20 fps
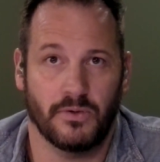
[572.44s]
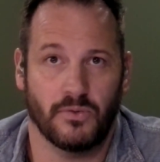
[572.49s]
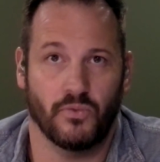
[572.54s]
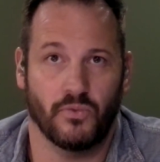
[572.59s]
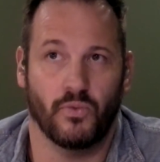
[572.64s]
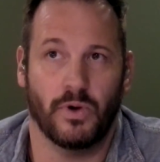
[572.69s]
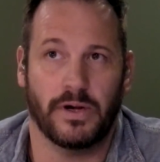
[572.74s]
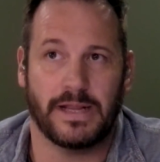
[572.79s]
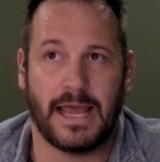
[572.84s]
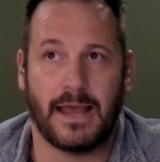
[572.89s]

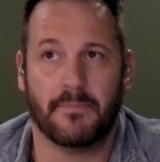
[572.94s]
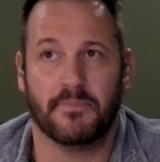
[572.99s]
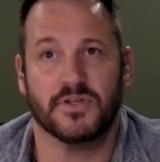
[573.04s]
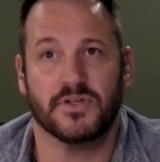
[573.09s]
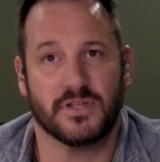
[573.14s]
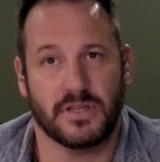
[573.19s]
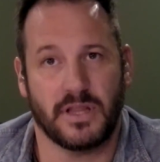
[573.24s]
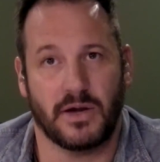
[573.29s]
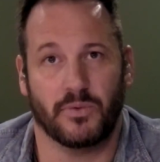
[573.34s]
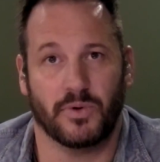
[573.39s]
what
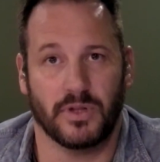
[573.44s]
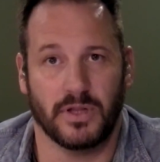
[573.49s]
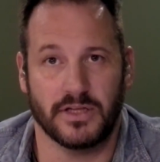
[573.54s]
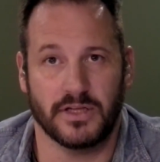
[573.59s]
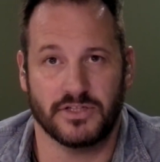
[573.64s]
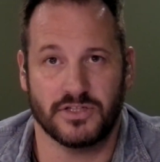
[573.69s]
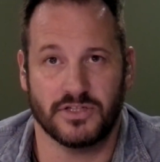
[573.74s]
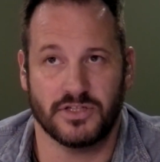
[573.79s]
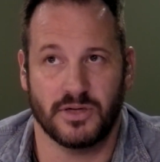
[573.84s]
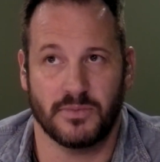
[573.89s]
happened to that
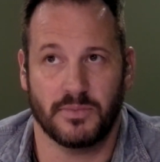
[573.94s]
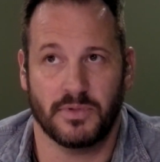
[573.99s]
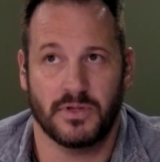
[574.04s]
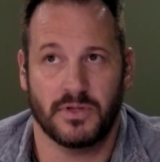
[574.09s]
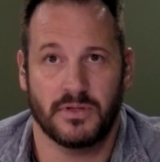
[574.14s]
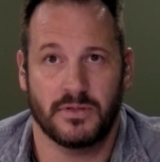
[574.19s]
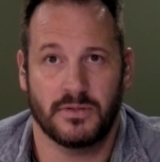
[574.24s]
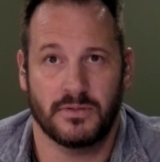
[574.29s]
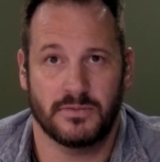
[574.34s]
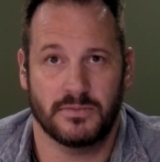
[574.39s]
relationship.
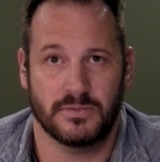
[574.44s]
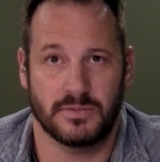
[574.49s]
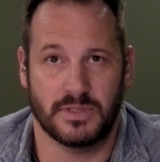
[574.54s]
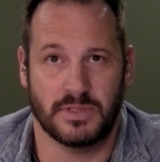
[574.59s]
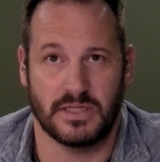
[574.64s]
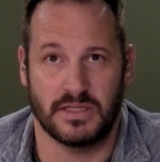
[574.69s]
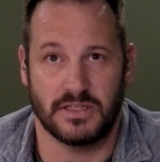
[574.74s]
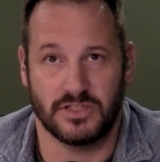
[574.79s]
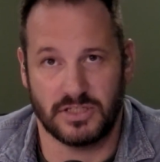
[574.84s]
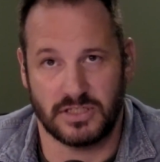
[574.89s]

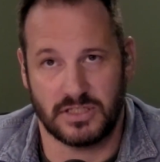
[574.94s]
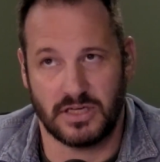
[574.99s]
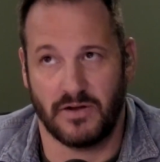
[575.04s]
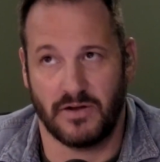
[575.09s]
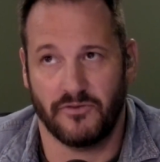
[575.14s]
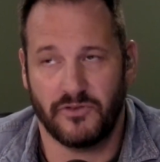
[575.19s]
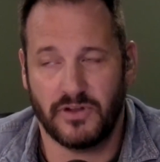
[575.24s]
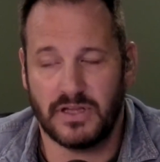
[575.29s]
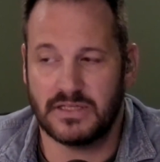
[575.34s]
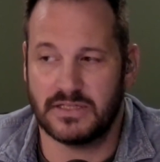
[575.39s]
Did it just
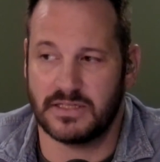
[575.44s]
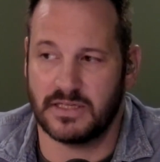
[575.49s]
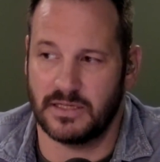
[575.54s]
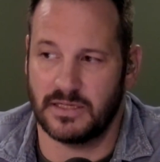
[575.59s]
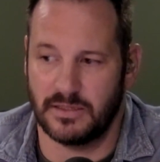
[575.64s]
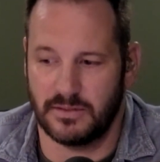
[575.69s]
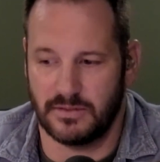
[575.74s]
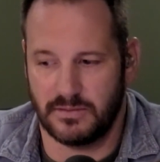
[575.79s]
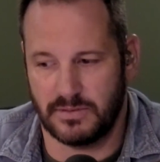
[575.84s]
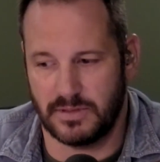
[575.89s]
not fit? Did
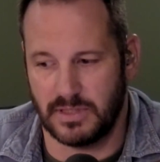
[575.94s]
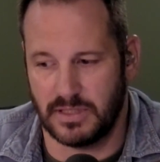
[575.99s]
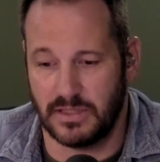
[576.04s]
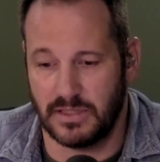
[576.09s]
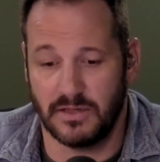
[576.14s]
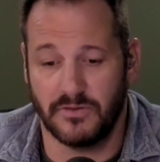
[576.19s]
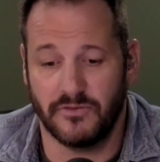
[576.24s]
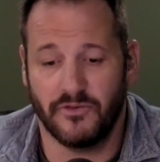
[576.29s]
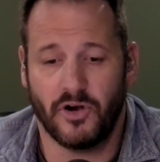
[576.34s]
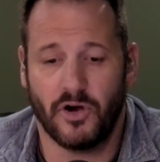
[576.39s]
it, did
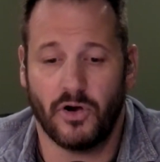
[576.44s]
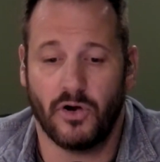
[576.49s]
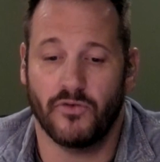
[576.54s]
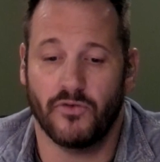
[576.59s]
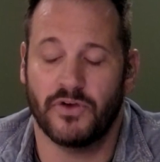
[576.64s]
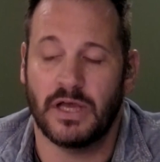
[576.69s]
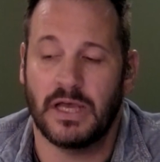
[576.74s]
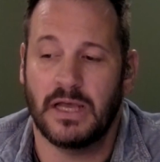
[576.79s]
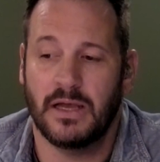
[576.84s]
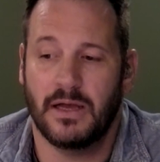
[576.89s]
it
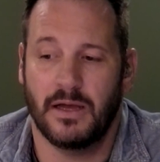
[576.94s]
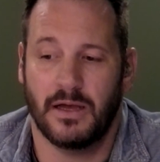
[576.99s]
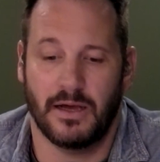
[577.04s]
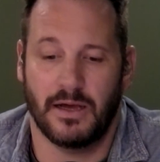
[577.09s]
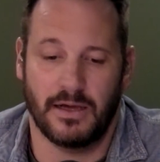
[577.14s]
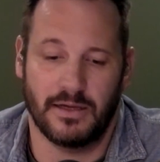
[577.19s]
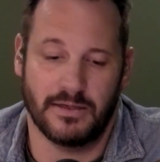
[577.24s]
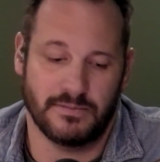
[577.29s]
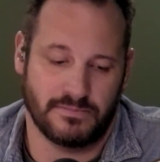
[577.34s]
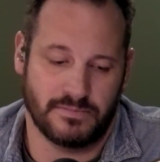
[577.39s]
evolve?
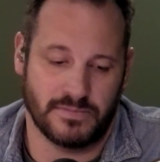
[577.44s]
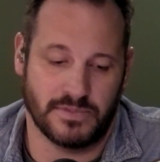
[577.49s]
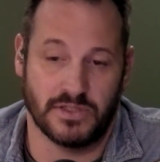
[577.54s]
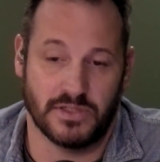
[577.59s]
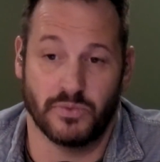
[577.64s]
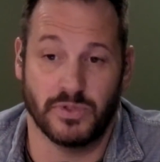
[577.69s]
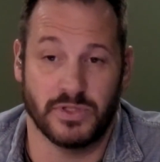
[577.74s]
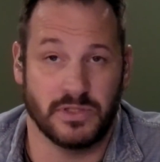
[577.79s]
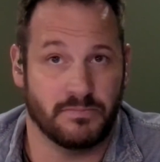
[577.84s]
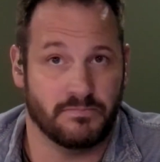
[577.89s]
Uh,
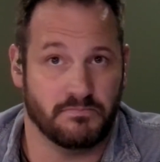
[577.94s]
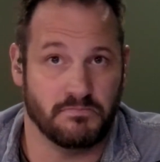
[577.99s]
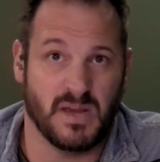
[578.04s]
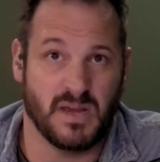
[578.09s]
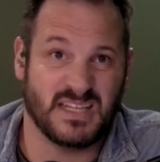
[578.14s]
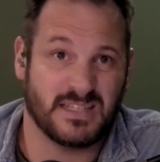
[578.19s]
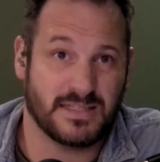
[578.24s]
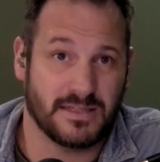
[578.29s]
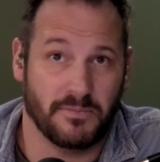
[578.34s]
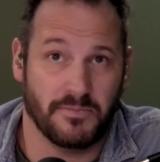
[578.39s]
did we
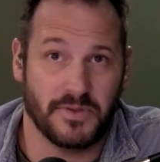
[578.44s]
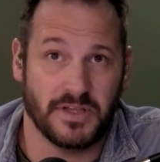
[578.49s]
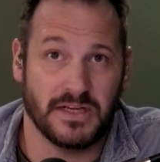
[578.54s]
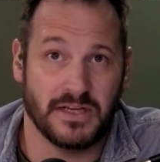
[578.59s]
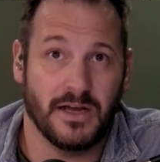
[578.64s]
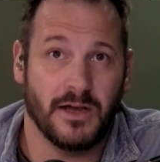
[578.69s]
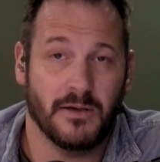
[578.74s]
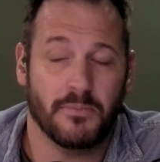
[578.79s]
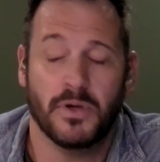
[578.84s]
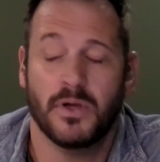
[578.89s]
mess
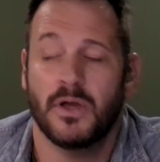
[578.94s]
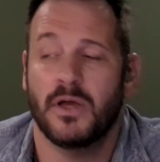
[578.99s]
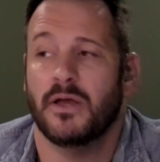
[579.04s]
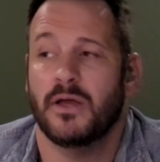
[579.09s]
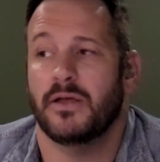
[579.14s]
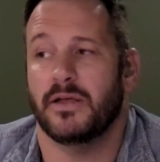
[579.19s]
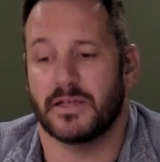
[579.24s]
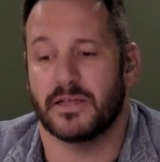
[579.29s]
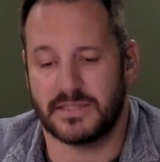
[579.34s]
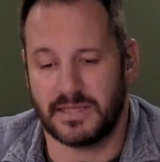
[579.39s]
something up,
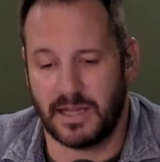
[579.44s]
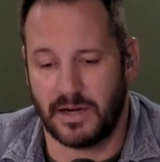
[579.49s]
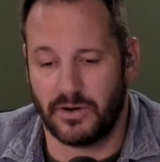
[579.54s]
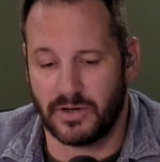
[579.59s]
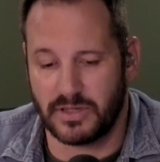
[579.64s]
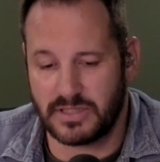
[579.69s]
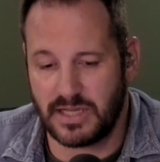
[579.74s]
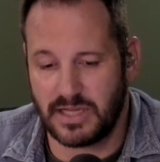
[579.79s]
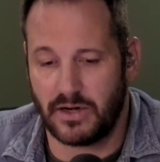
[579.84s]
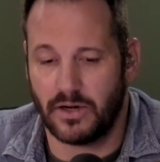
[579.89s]
et
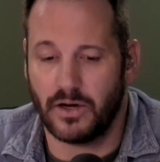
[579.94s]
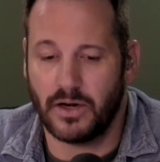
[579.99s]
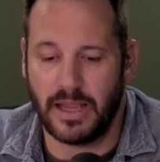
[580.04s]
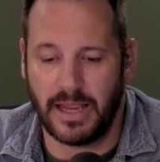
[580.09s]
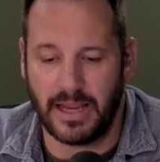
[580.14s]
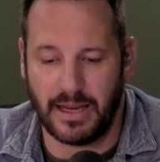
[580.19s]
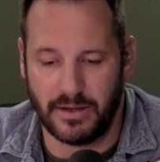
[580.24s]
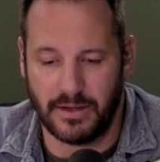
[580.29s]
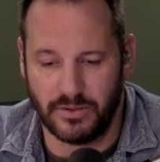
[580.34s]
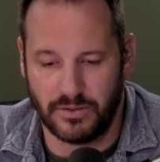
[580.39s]
cetera, et cetera.
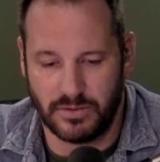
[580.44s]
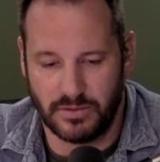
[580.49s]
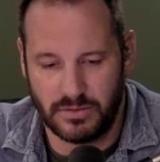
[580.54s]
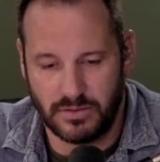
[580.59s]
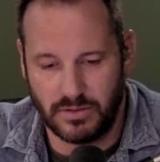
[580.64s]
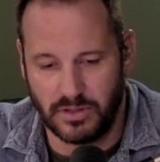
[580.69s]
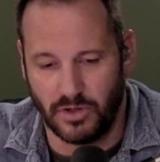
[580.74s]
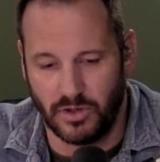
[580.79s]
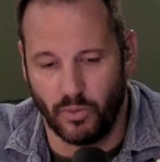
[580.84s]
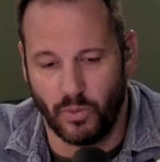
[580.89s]
And
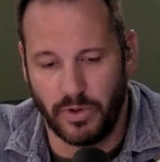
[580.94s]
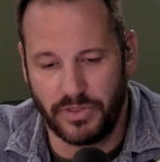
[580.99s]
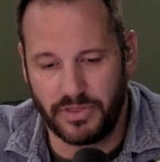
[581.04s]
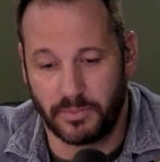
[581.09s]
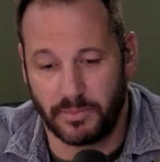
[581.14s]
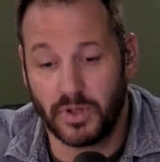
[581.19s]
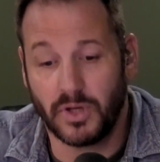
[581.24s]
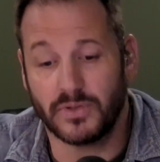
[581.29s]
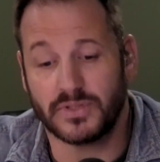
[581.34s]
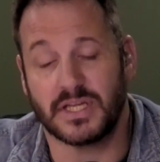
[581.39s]
you know what the
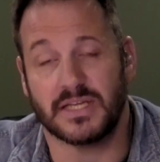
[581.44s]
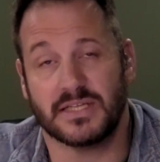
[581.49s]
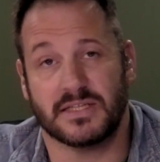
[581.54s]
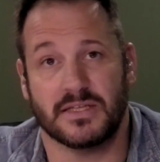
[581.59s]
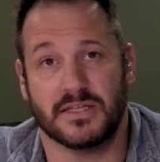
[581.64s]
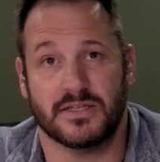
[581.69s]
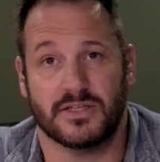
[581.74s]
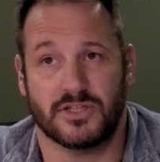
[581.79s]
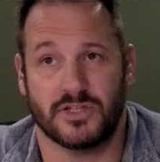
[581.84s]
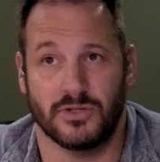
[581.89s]
process
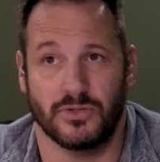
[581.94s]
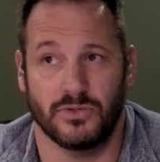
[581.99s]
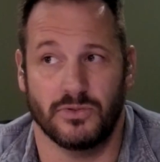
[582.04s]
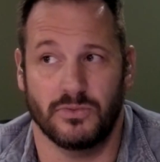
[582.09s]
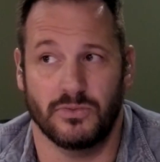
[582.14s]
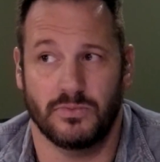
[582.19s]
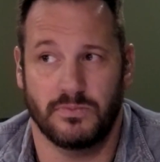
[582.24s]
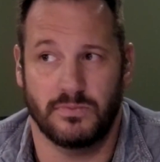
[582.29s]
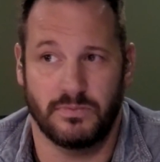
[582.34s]
is to